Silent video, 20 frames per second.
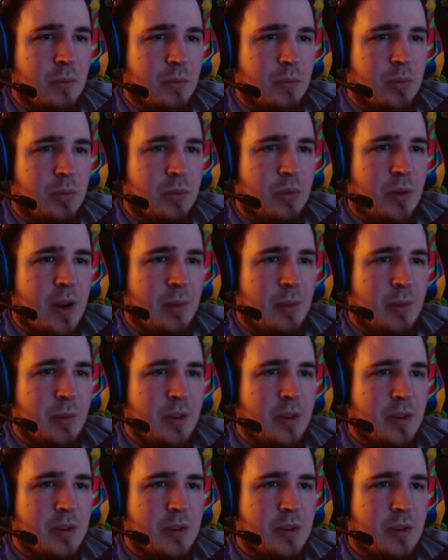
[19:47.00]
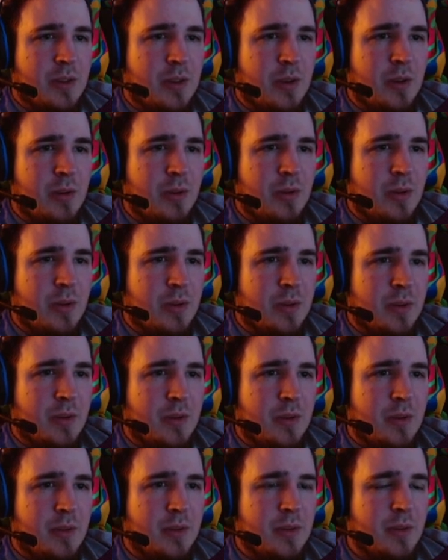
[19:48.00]
Probably this too.
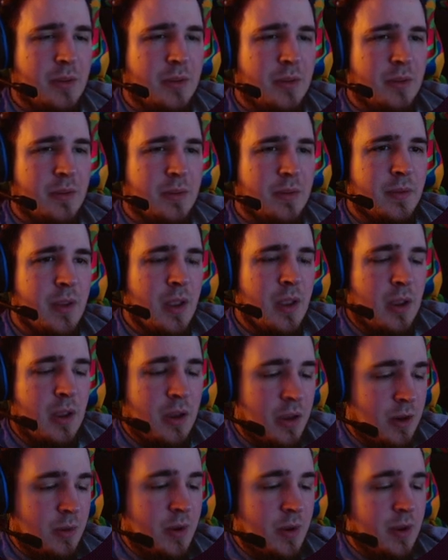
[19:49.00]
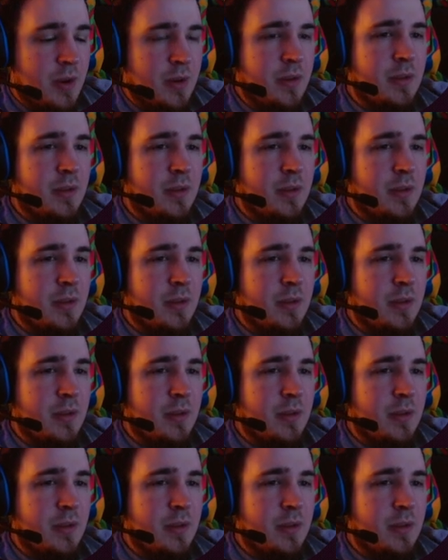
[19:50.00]
You know what?